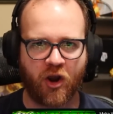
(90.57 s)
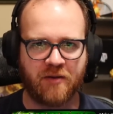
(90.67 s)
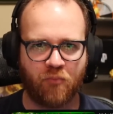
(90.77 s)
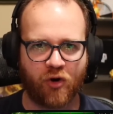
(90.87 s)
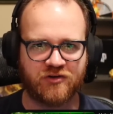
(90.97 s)

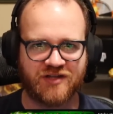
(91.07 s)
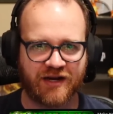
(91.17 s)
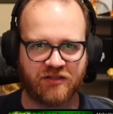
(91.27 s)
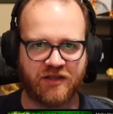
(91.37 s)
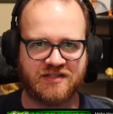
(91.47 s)
and more
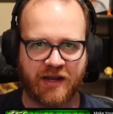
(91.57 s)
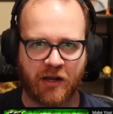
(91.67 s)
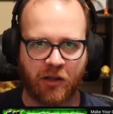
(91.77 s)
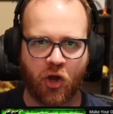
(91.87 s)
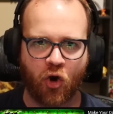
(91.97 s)
decklists, and
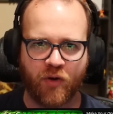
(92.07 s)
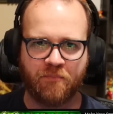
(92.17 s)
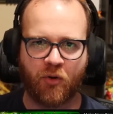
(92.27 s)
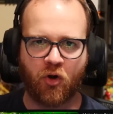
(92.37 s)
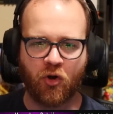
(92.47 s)
lo and
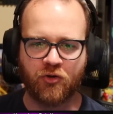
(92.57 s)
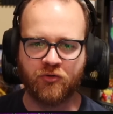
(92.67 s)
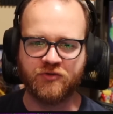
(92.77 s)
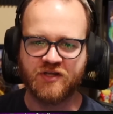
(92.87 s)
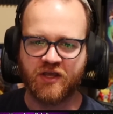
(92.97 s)

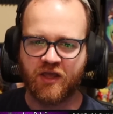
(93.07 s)
behold,